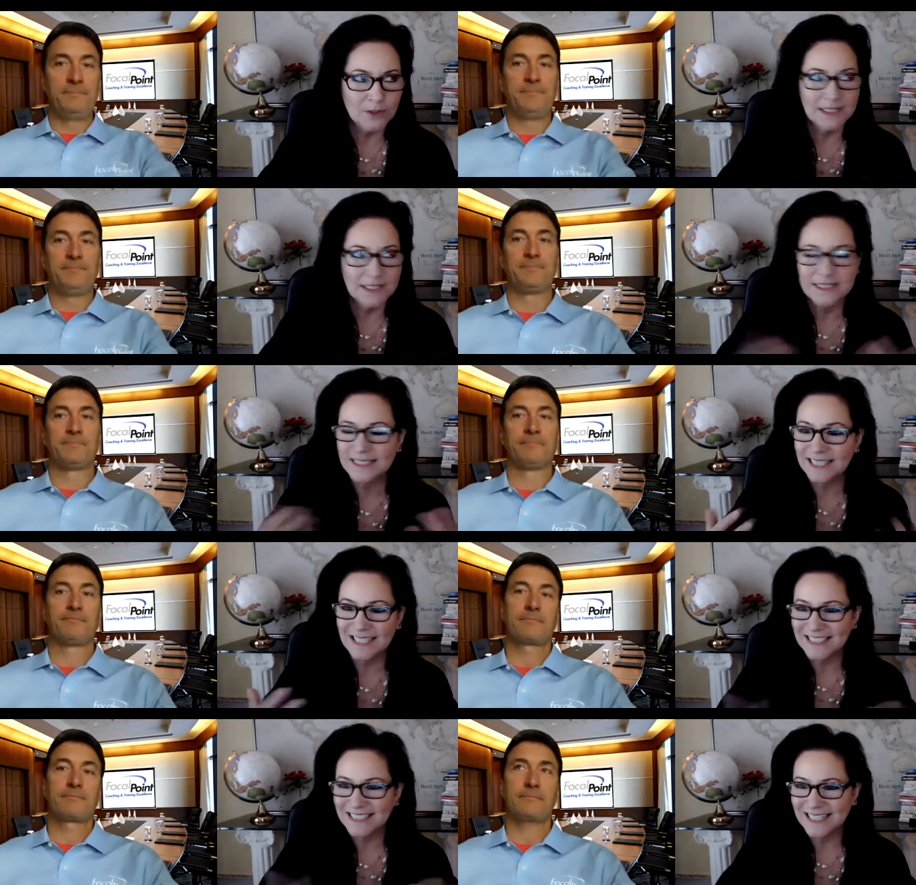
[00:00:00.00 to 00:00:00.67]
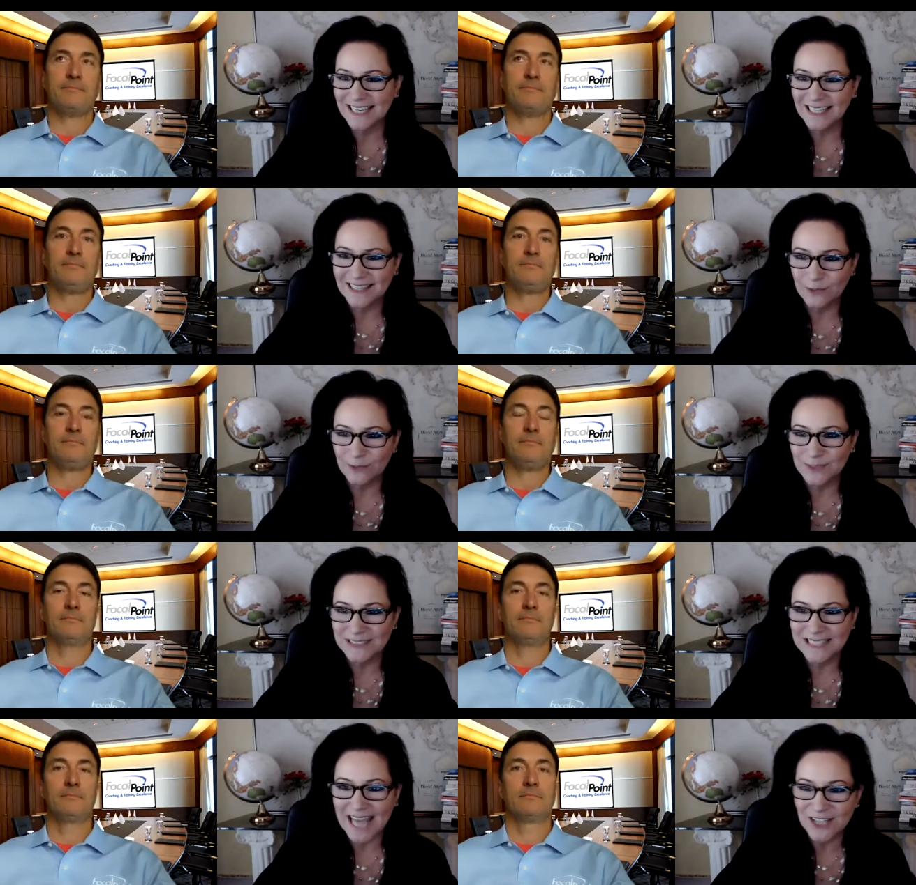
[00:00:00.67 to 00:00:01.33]
Speaker 1: the 16th. It was
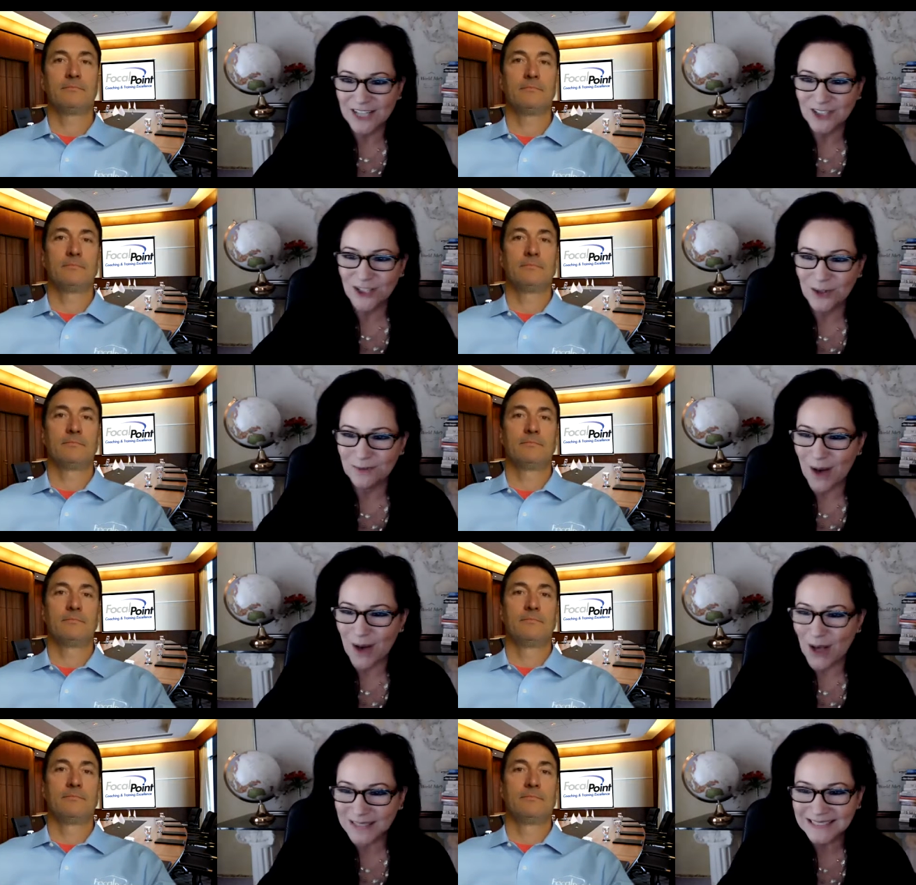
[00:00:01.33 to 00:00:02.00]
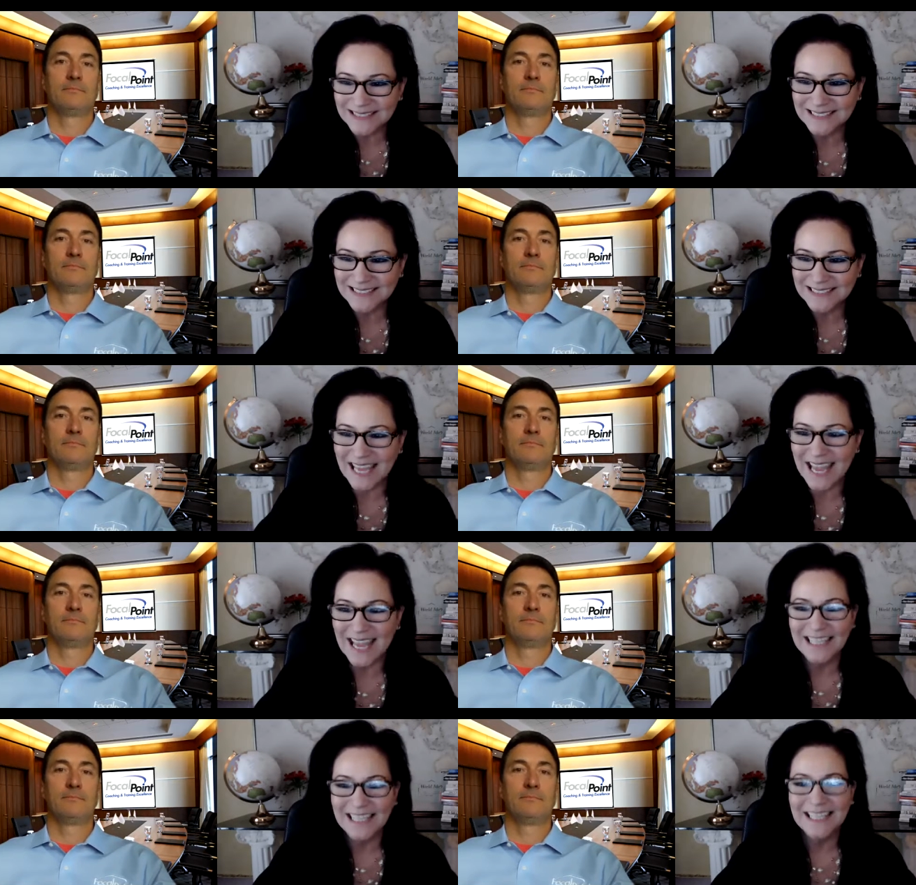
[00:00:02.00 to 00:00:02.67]
National Bosses
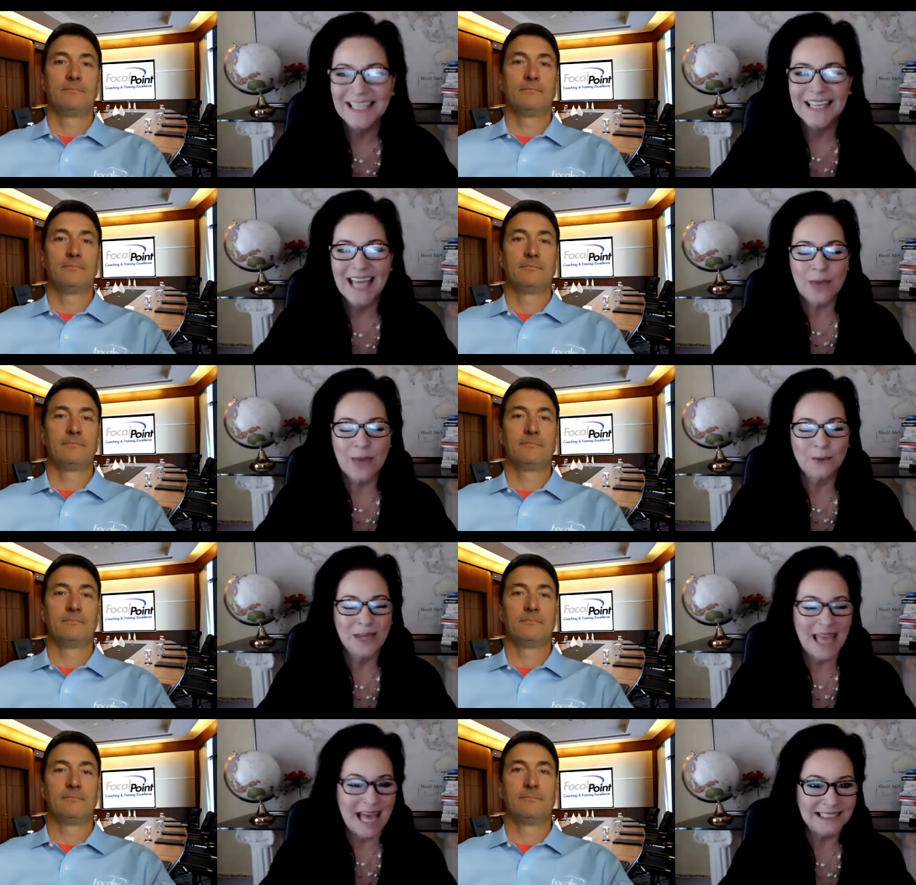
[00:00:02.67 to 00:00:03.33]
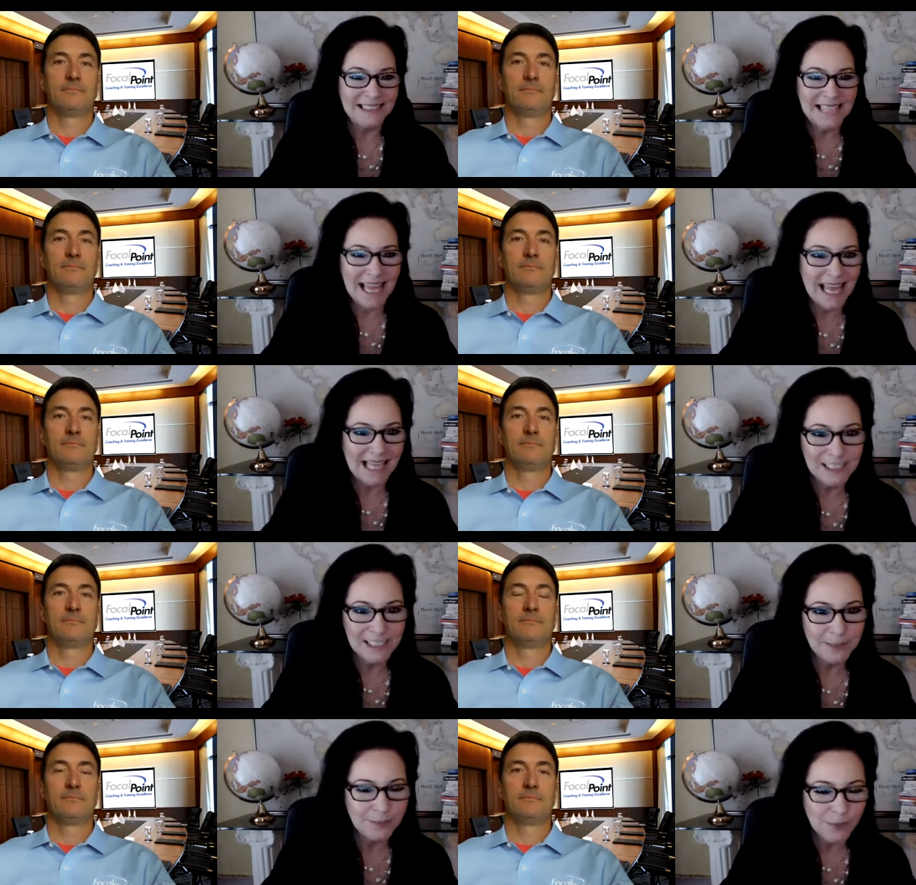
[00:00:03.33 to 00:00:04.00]
Day, and we had Tandy
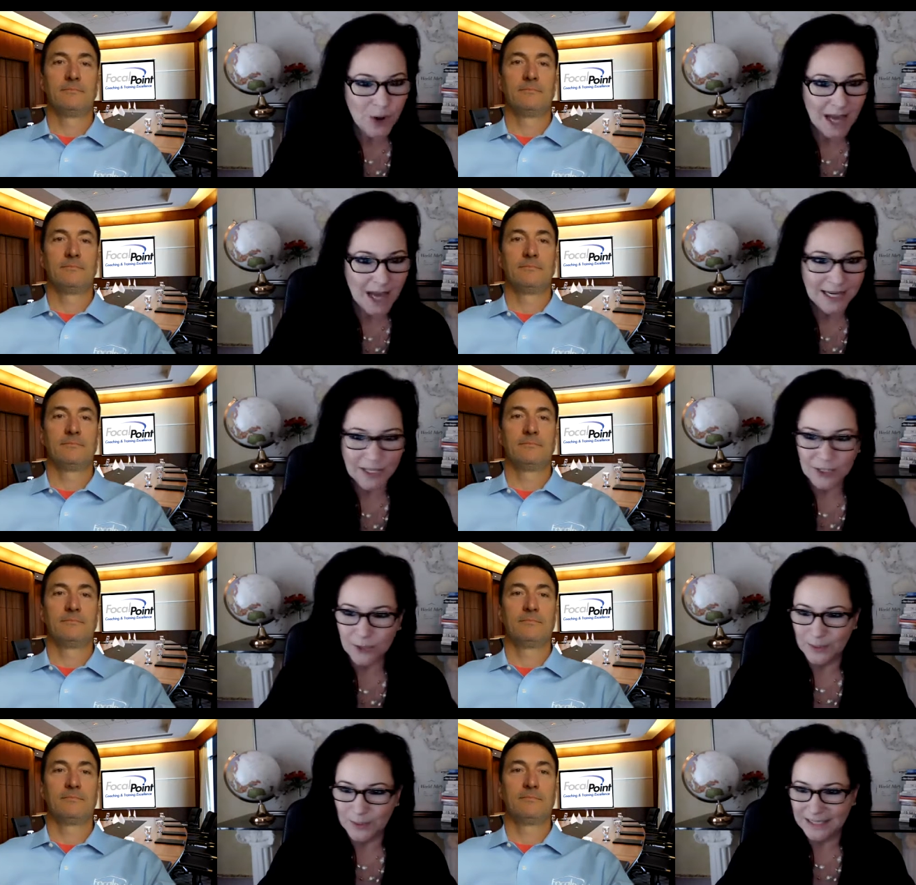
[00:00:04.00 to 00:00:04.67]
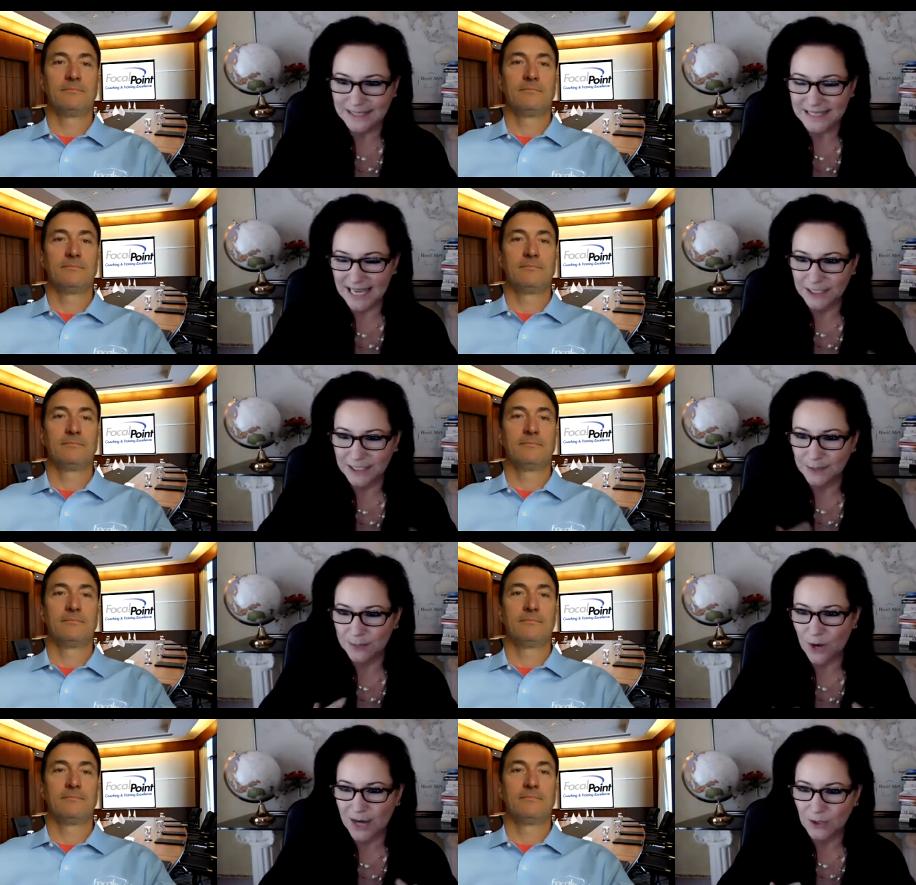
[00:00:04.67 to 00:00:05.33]
Pryor with Tandy
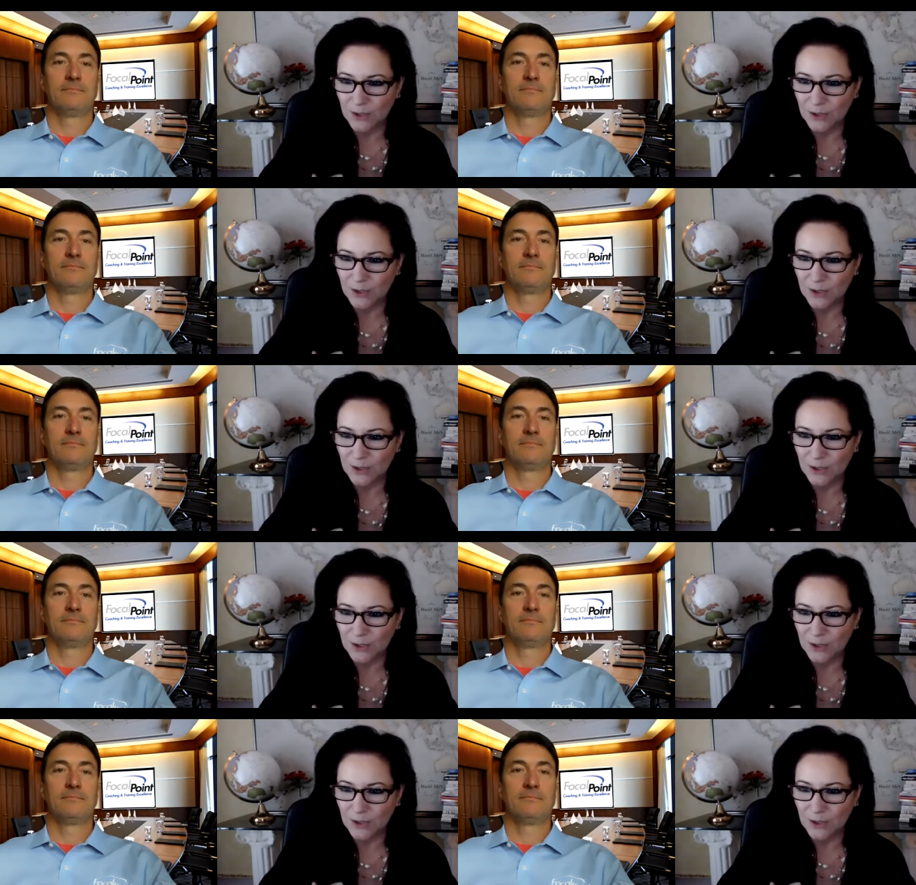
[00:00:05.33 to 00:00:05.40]
Pryor